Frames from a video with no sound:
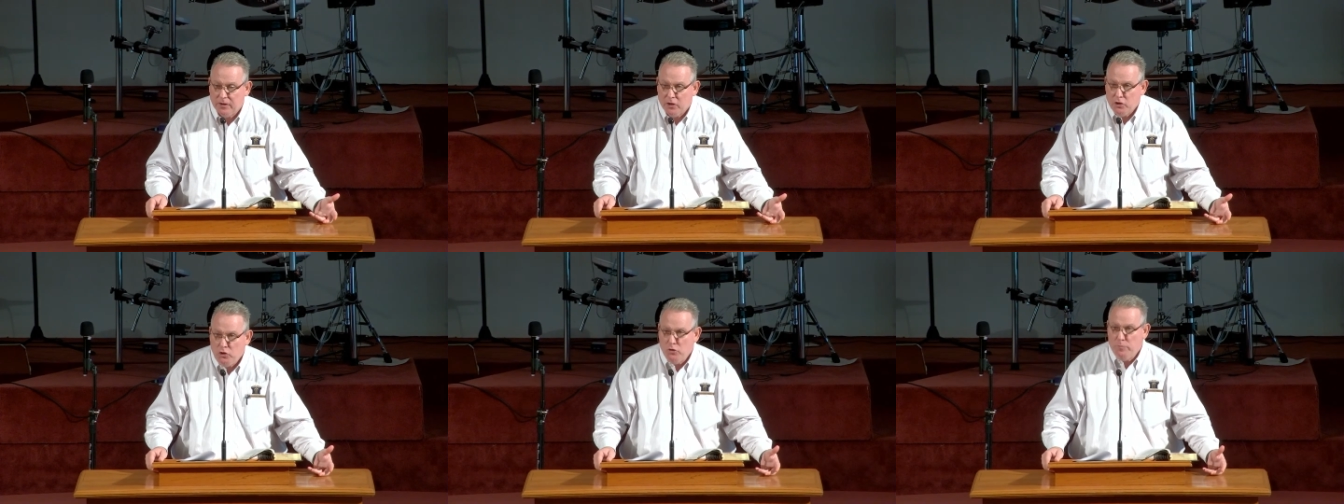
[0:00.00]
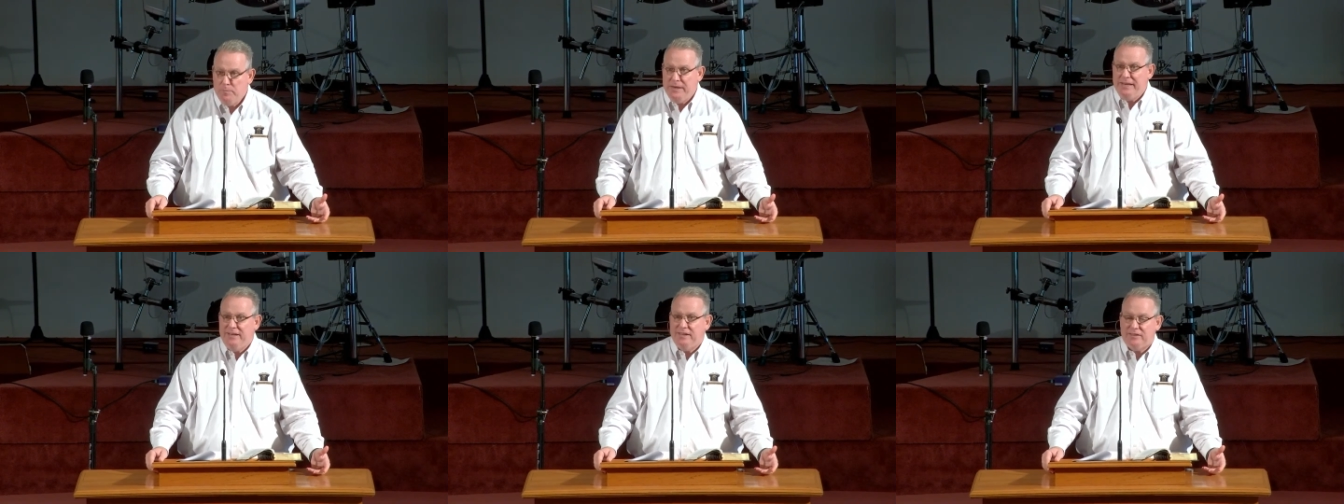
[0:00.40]
You
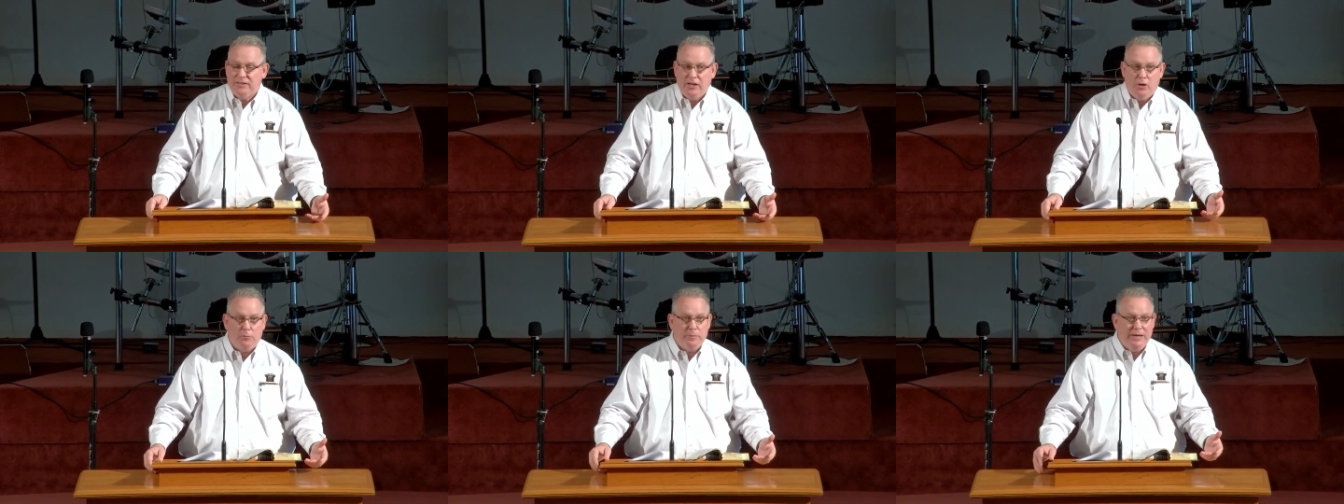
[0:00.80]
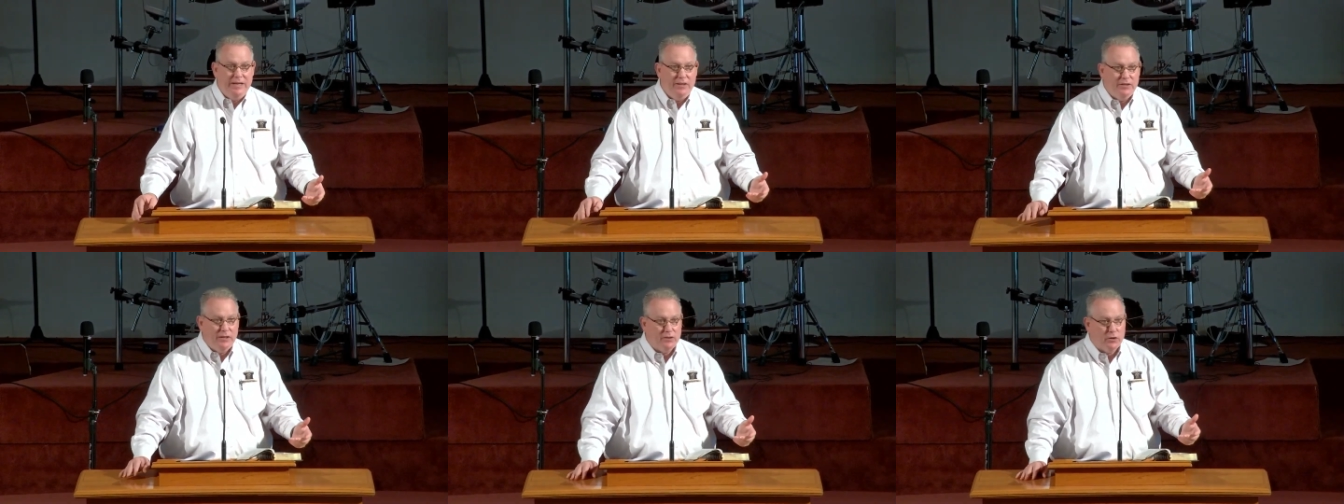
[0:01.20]
mean to tell me
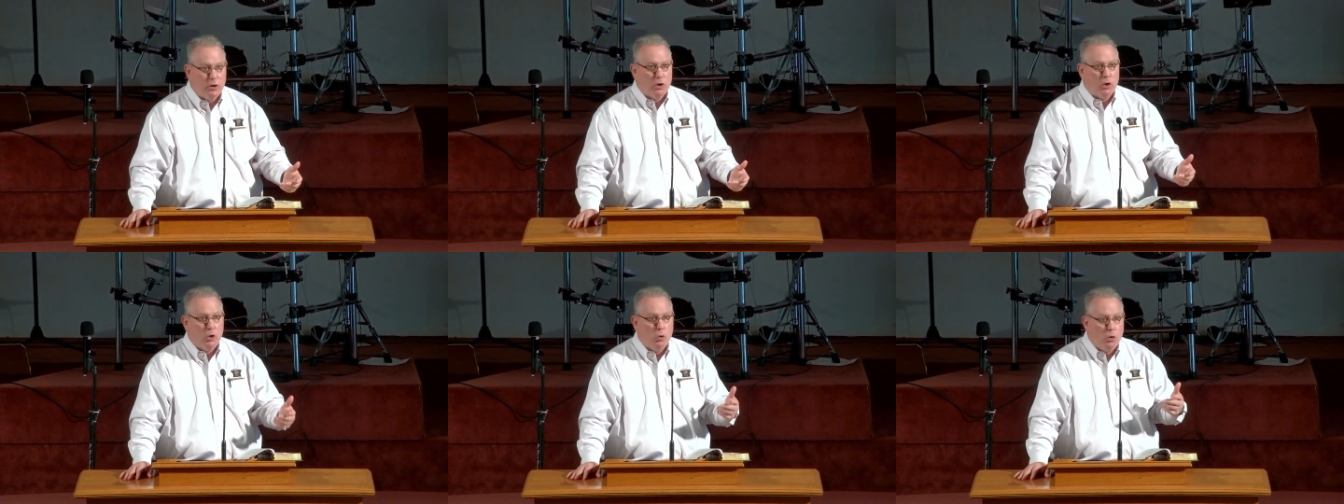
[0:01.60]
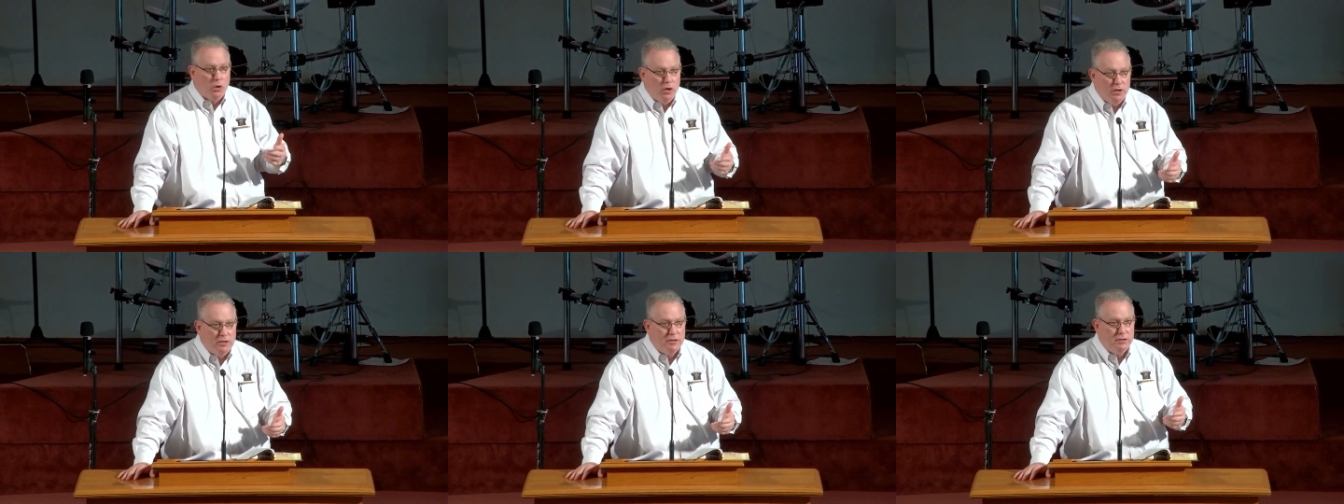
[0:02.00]
that the
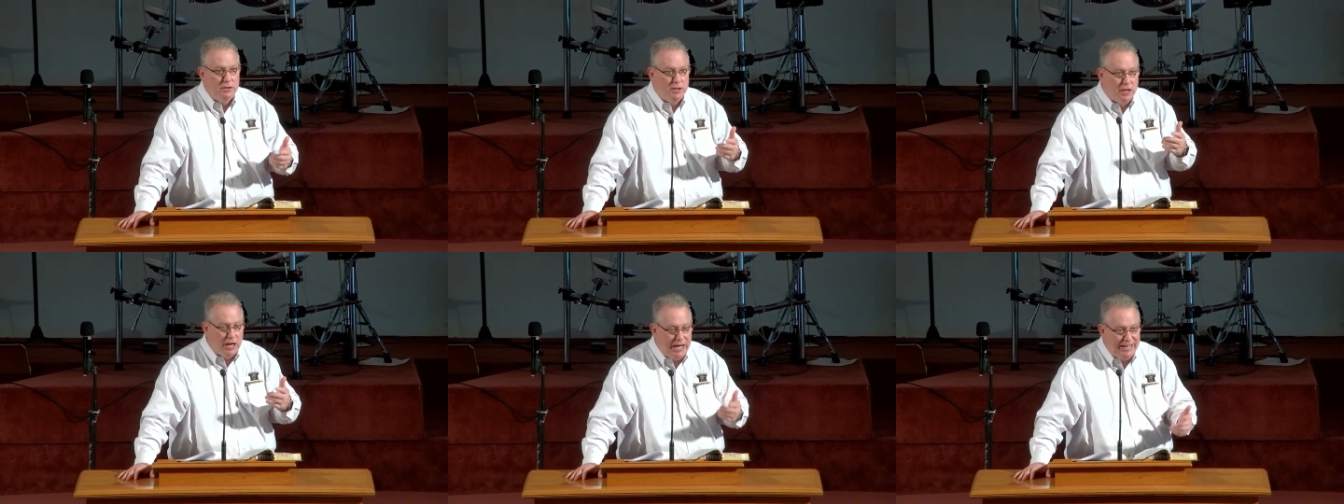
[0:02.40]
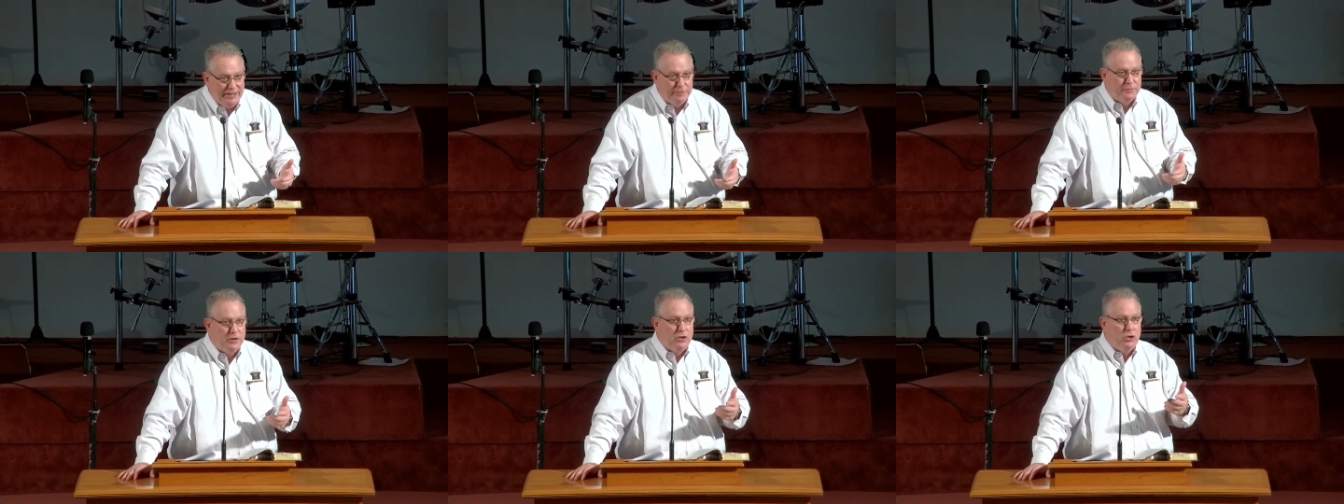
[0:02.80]
Lord God
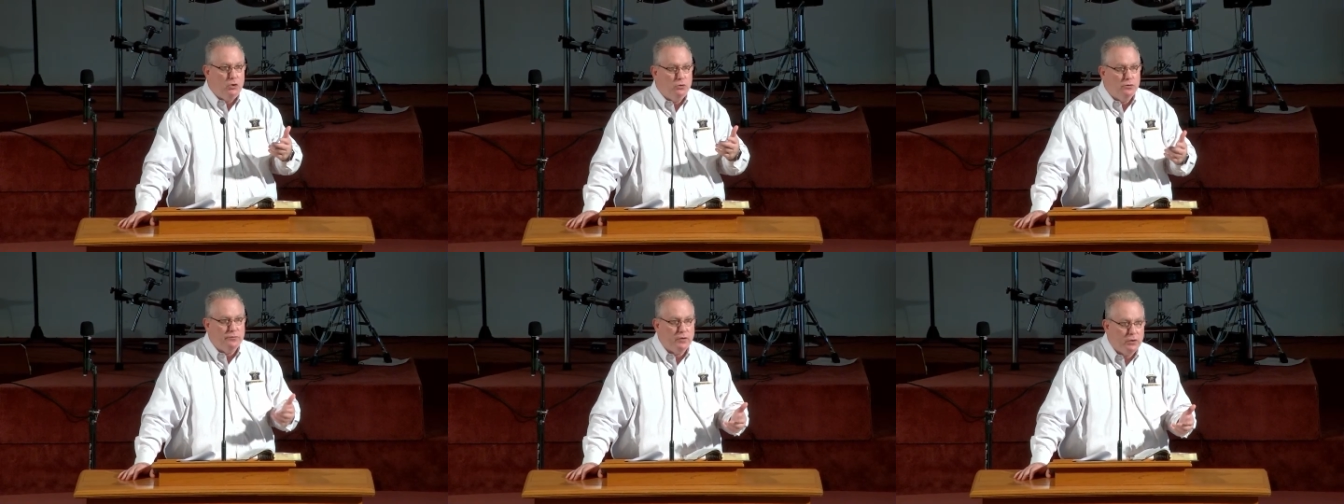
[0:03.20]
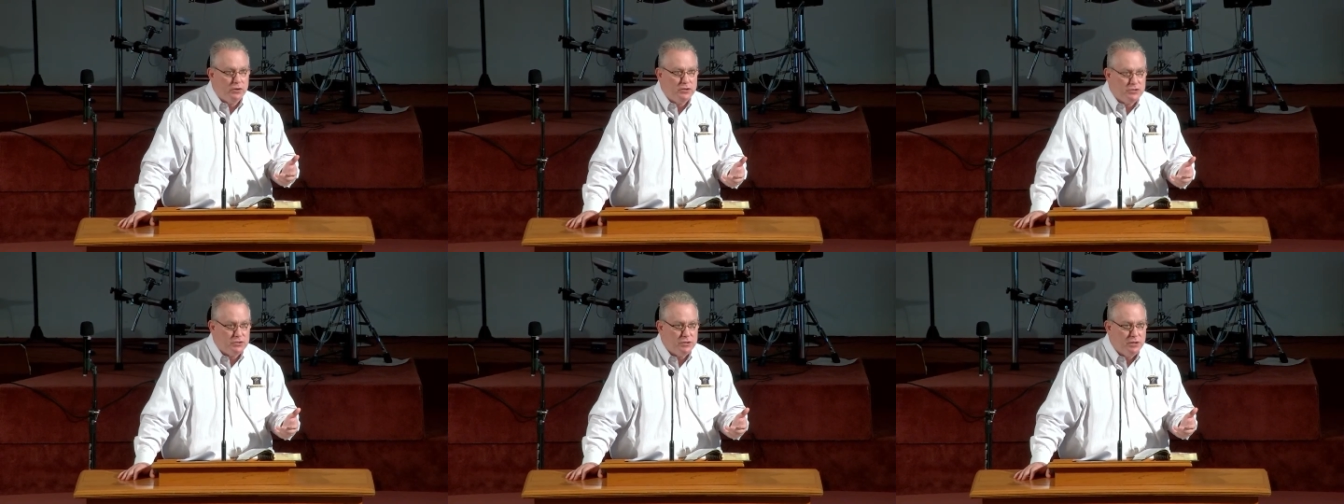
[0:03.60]
of the
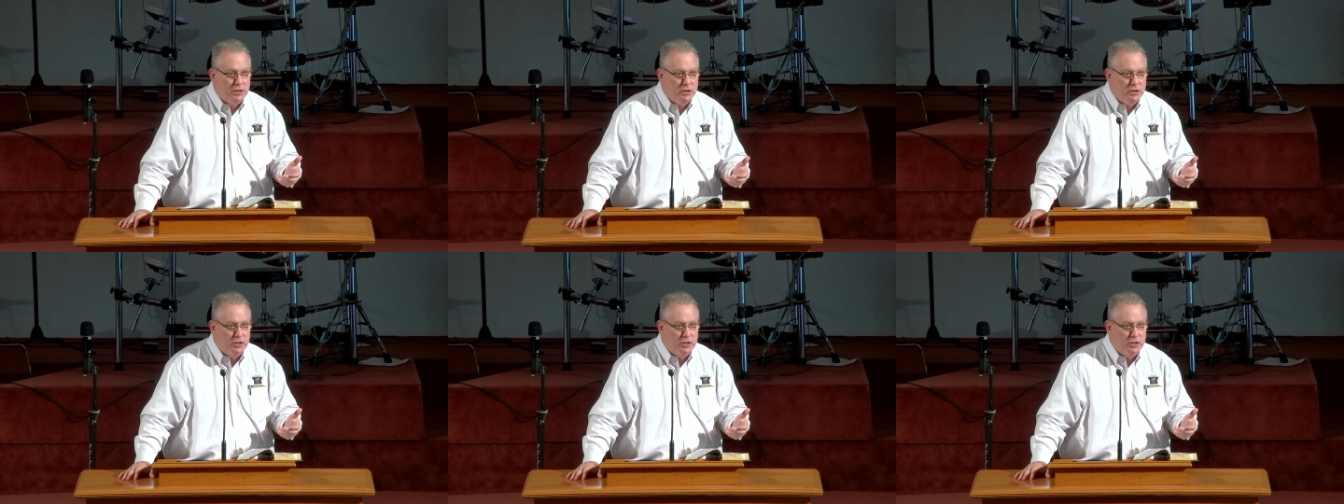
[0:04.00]
universe,